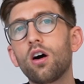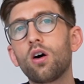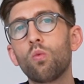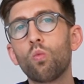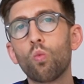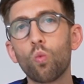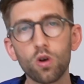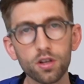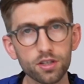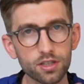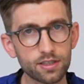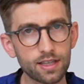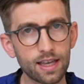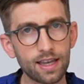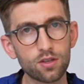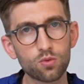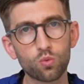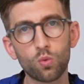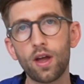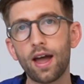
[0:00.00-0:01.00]
on what
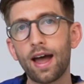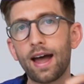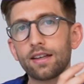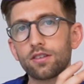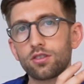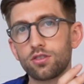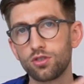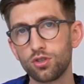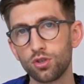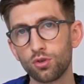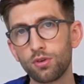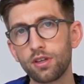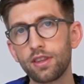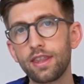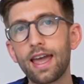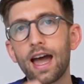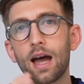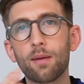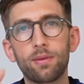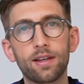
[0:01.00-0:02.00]
stage we're at during
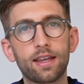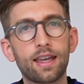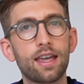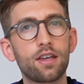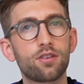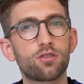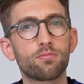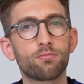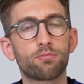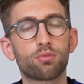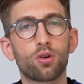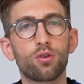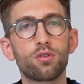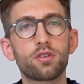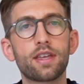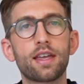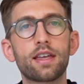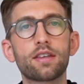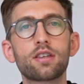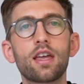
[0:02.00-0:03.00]
the application
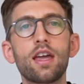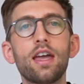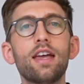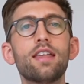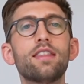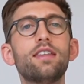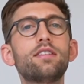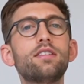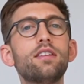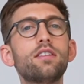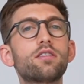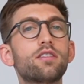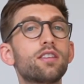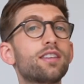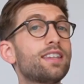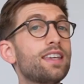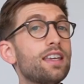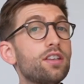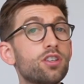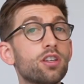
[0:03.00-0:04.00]
process, this is the
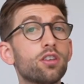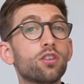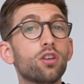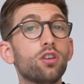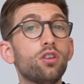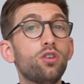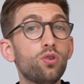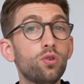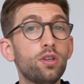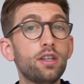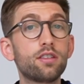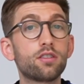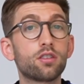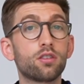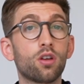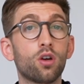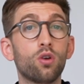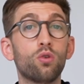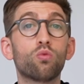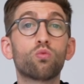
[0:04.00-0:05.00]
teaching that you need to
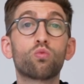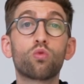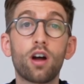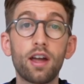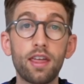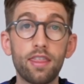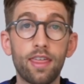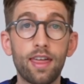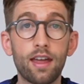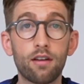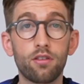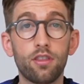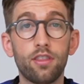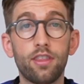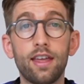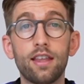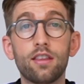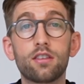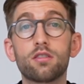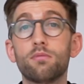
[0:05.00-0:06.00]
know right there and
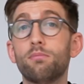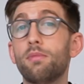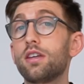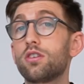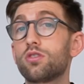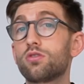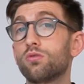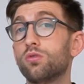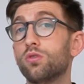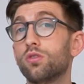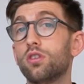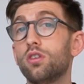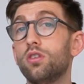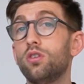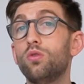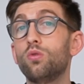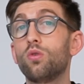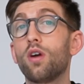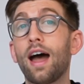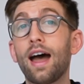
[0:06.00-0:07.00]
then to make sure that
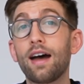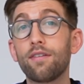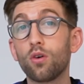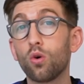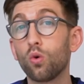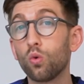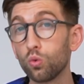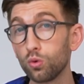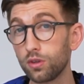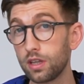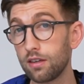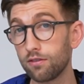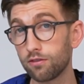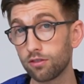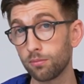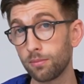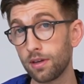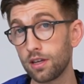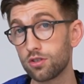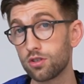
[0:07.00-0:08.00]
you have all the
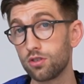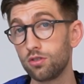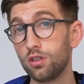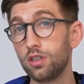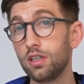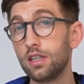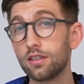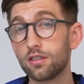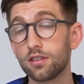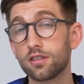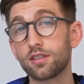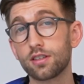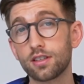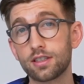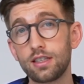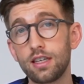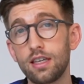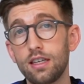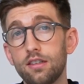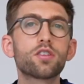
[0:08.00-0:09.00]
information you need to
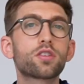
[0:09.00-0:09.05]
succeed.